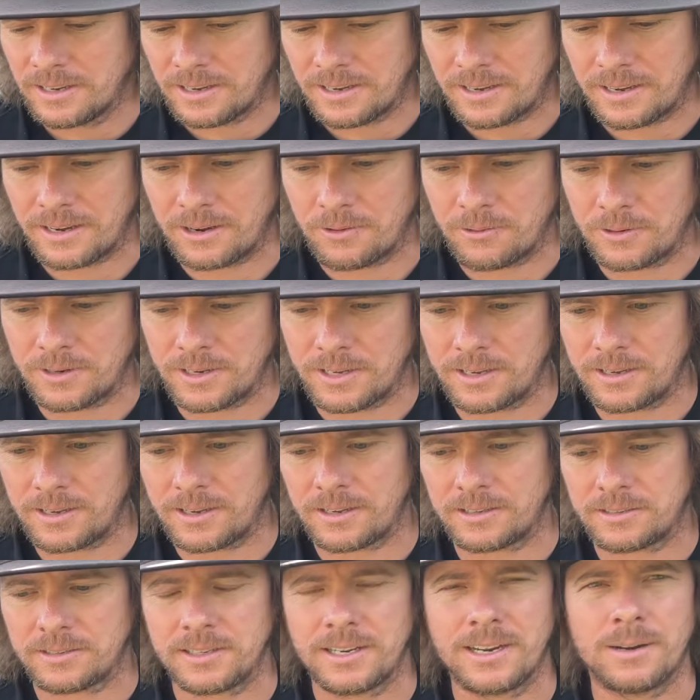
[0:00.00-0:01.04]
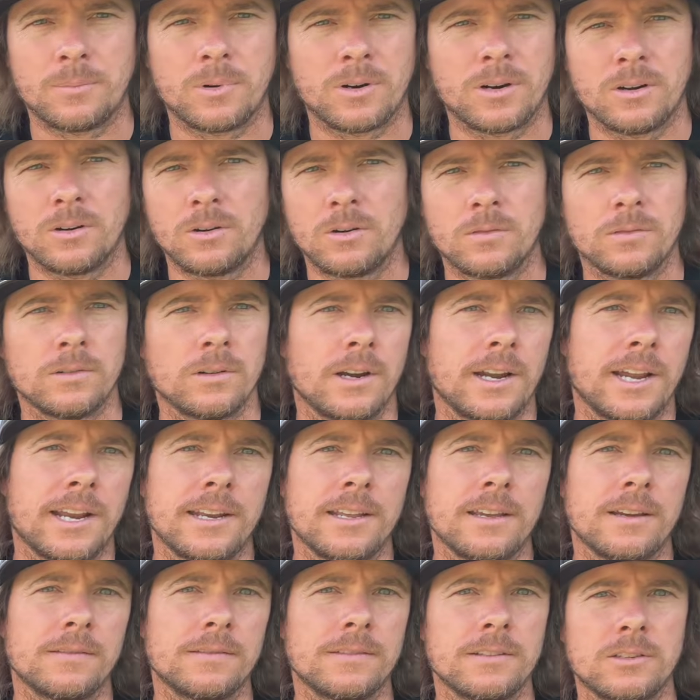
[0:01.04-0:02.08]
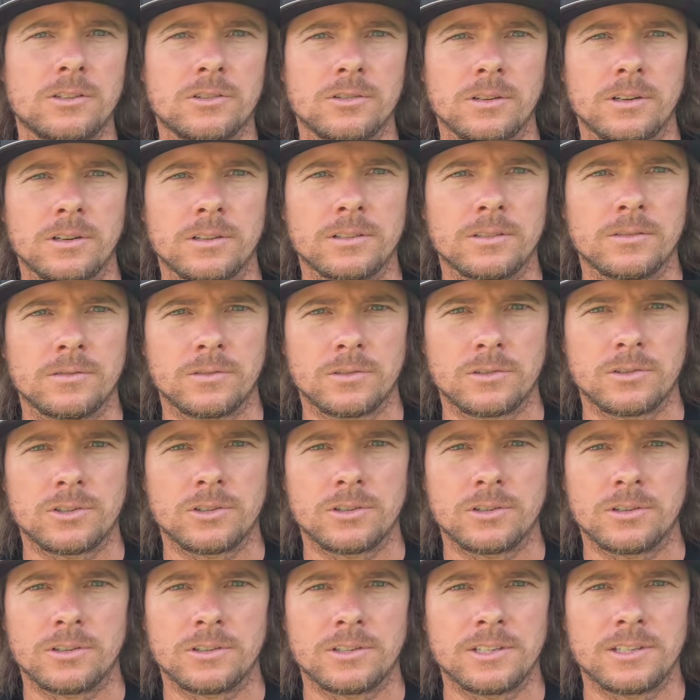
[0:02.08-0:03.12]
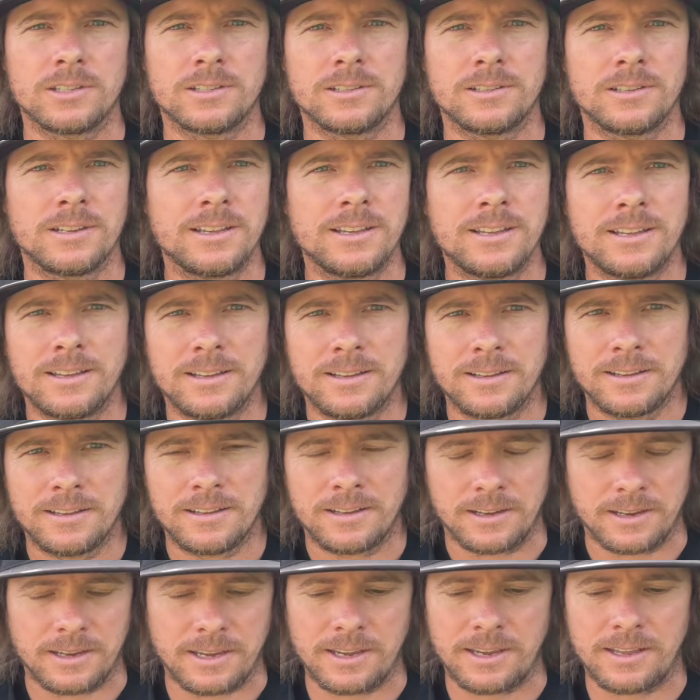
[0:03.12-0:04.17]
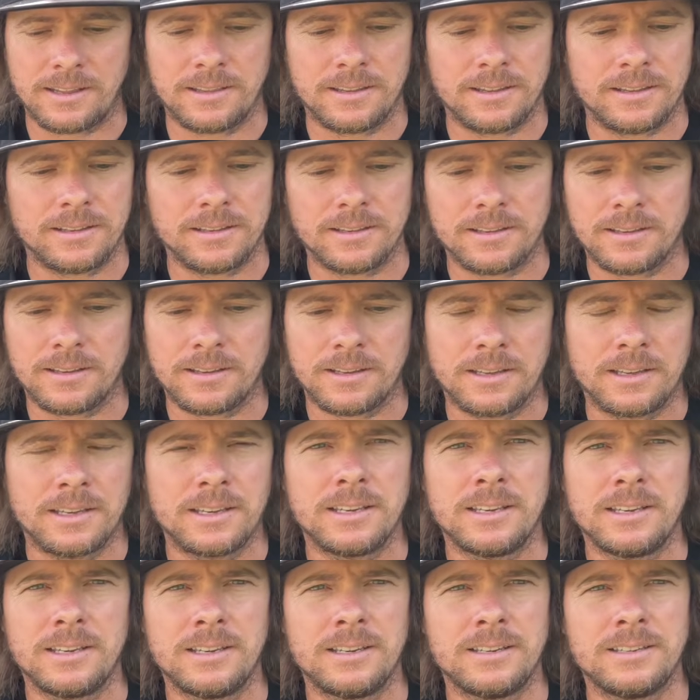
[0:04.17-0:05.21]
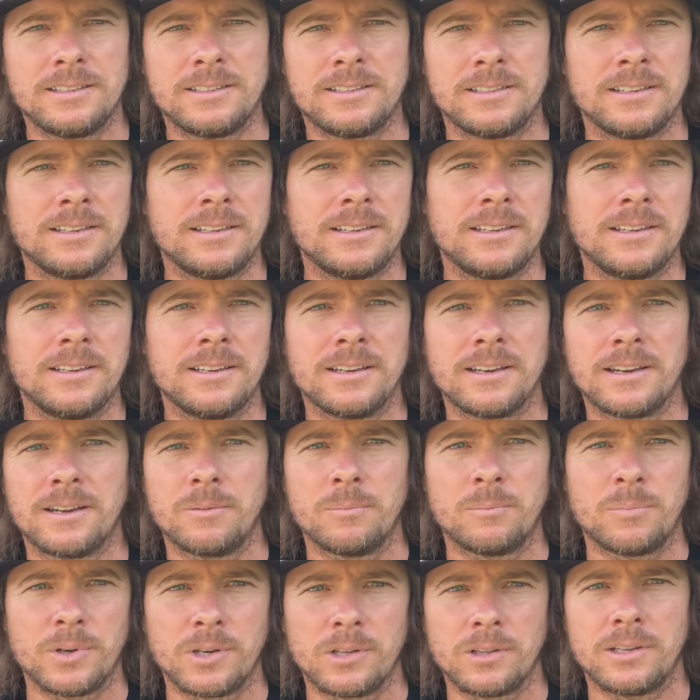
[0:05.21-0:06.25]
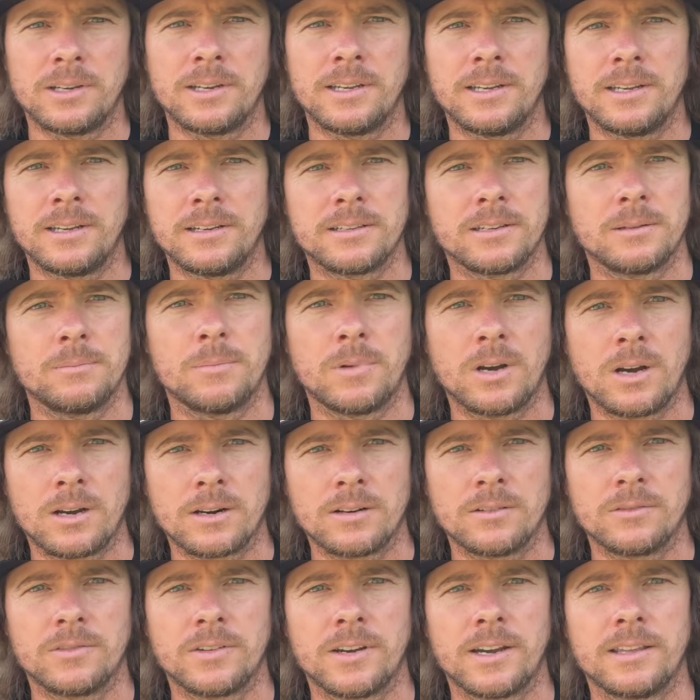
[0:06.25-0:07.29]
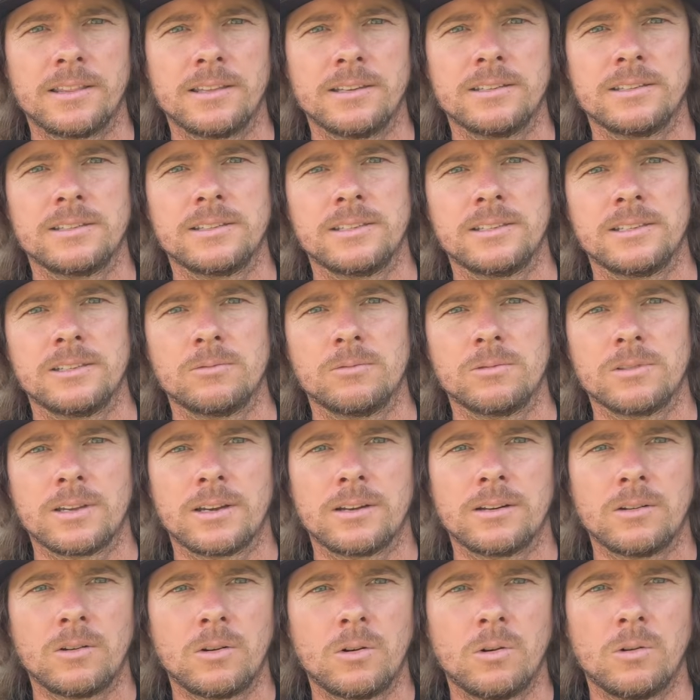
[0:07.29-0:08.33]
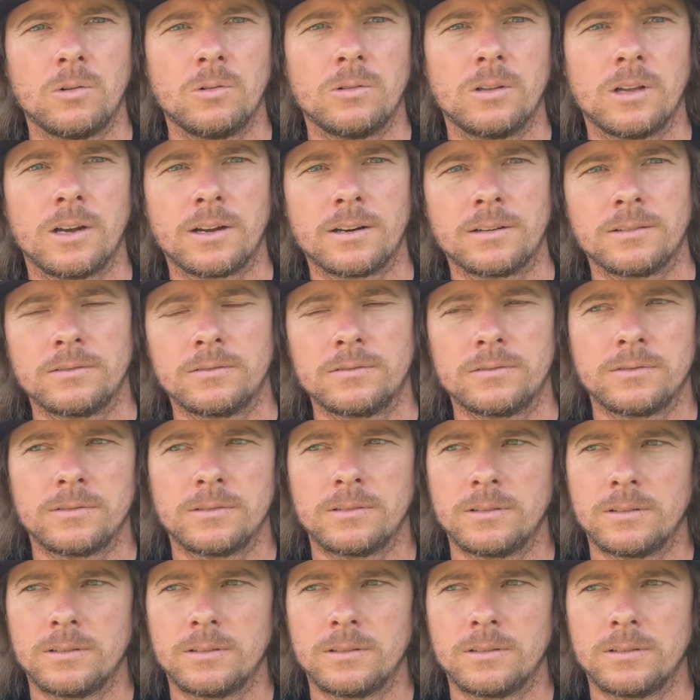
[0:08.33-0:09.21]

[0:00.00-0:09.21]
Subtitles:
I would get a sandbar over any of the trucks for sure. Just again, the easy ability to modify these things without a whole lot of